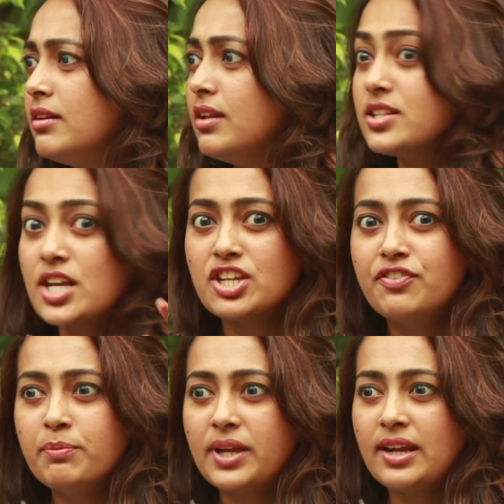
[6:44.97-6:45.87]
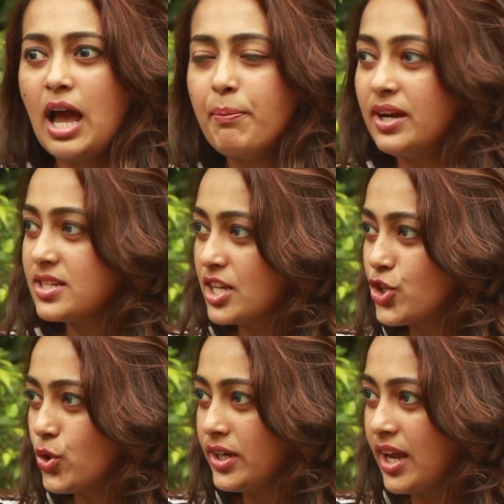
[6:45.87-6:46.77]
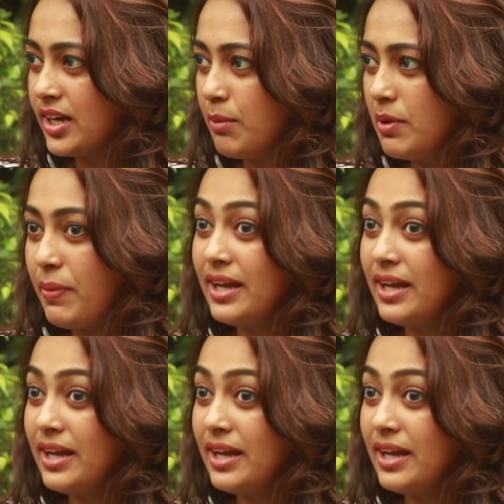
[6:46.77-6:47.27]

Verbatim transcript: that such a film can happen and such a role can come up.